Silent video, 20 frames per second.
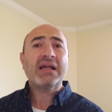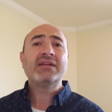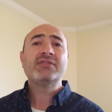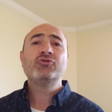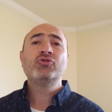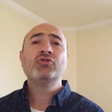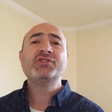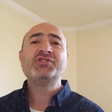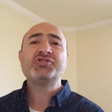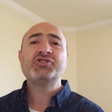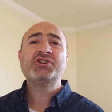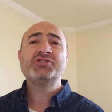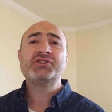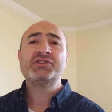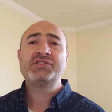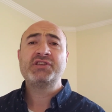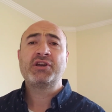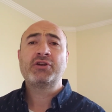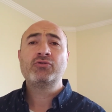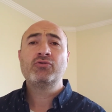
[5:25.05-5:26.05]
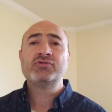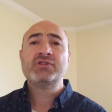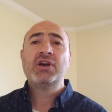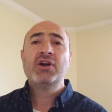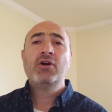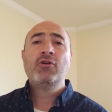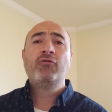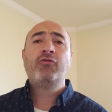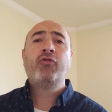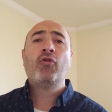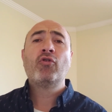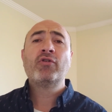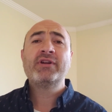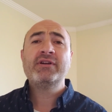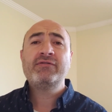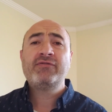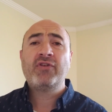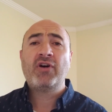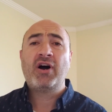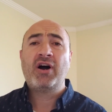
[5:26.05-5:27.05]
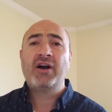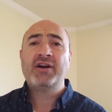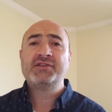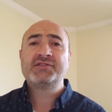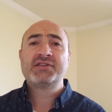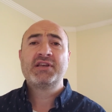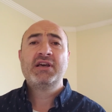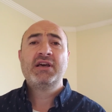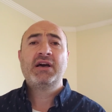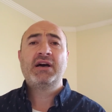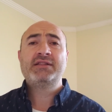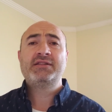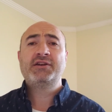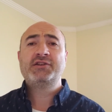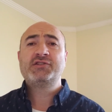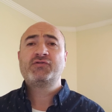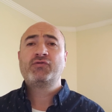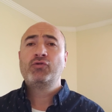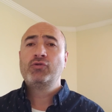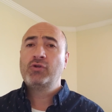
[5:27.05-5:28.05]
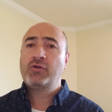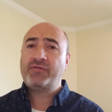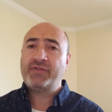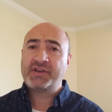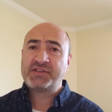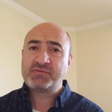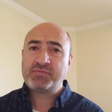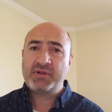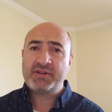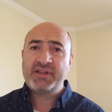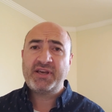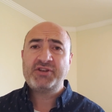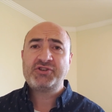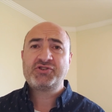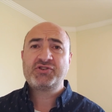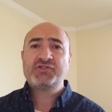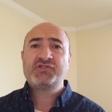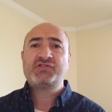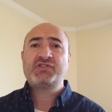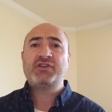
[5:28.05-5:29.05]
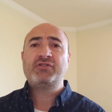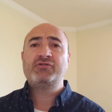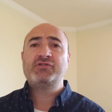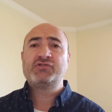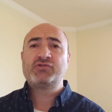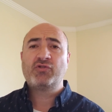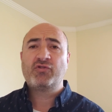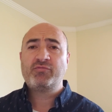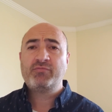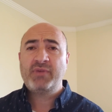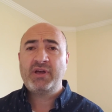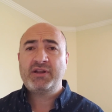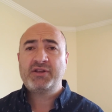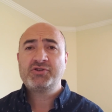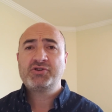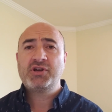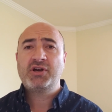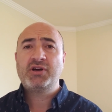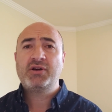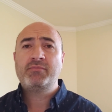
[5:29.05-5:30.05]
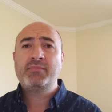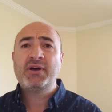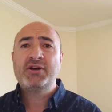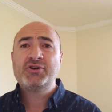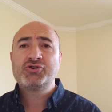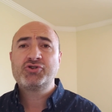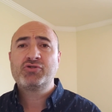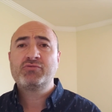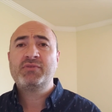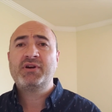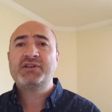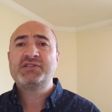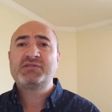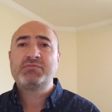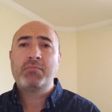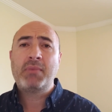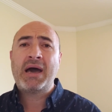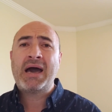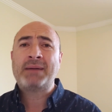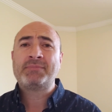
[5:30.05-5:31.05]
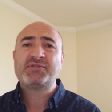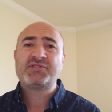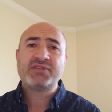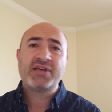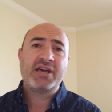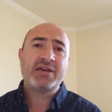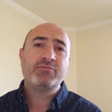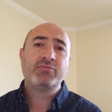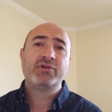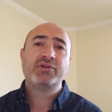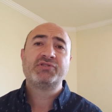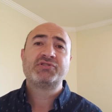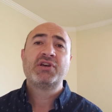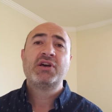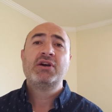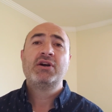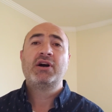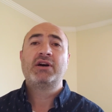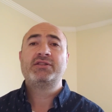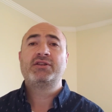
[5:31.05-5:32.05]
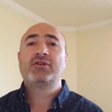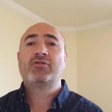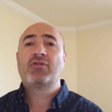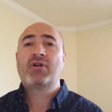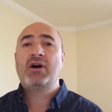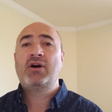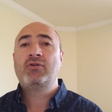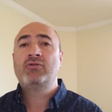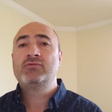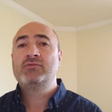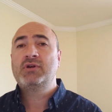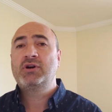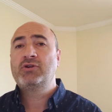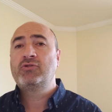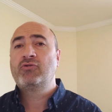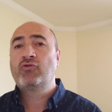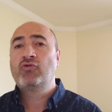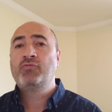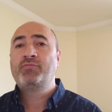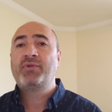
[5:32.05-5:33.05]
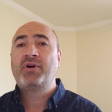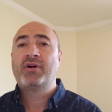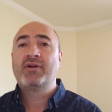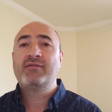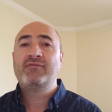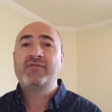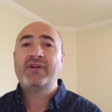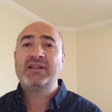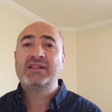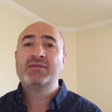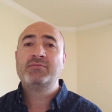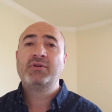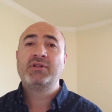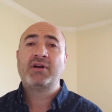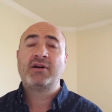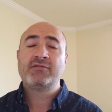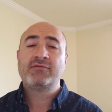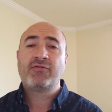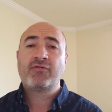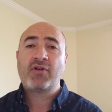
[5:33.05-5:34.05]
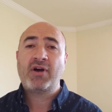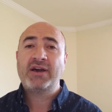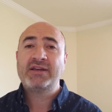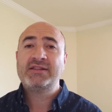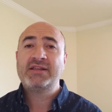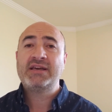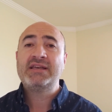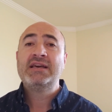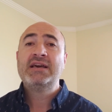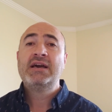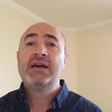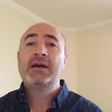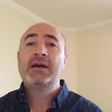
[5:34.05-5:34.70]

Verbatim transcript: these changes include 40 files and there's full of explanations, series of manage, uh, measurements, maps, tables, and the ground a uh, group are available on Friday.